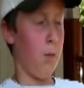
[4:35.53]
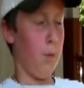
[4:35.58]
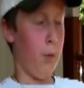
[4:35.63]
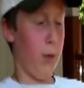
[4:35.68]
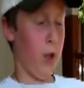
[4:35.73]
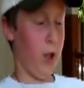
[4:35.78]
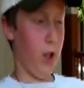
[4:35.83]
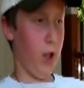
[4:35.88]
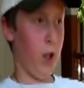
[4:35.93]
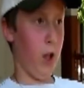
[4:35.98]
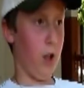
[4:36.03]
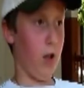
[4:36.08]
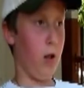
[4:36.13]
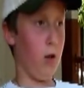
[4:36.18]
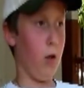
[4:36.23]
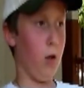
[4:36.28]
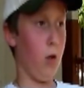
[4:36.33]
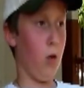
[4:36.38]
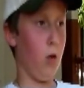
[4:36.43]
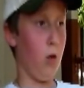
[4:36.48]
bitter,
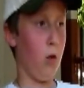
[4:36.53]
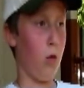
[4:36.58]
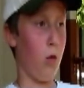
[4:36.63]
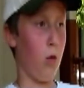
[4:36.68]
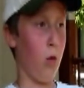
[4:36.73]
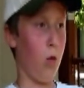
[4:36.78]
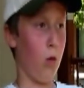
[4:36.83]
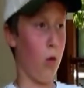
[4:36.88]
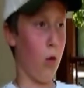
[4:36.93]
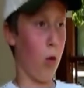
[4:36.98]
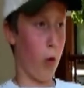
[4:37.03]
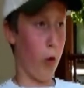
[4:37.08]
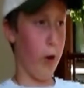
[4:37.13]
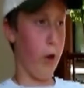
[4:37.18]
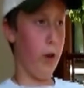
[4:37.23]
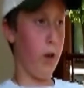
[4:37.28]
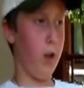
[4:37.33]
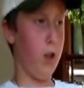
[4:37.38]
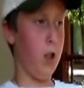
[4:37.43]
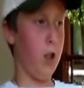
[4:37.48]

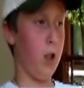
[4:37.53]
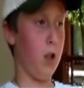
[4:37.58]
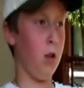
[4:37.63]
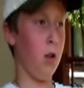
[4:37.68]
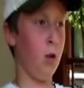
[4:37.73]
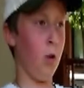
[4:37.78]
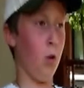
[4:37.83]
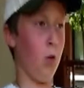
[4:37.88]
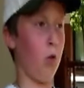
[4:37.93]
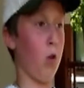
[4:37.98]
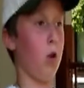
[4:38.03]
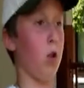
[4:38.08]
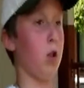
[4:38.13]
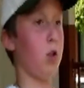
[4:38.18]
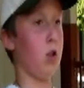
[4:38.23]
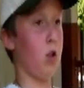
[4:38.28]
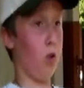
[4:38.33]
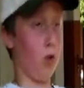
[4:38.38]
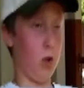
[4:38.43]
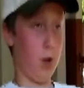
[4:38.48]
oily, or
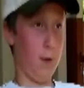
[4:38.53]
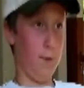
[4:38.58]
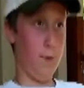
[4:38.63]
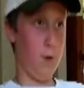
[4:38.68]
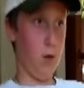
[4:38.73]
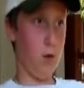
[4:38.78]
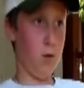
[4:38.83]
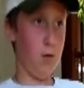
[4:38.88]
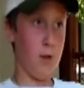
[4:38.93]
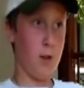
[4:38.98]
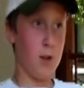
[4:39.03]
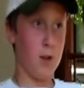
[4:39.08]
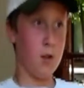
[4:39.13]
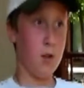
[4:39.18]
salty foods.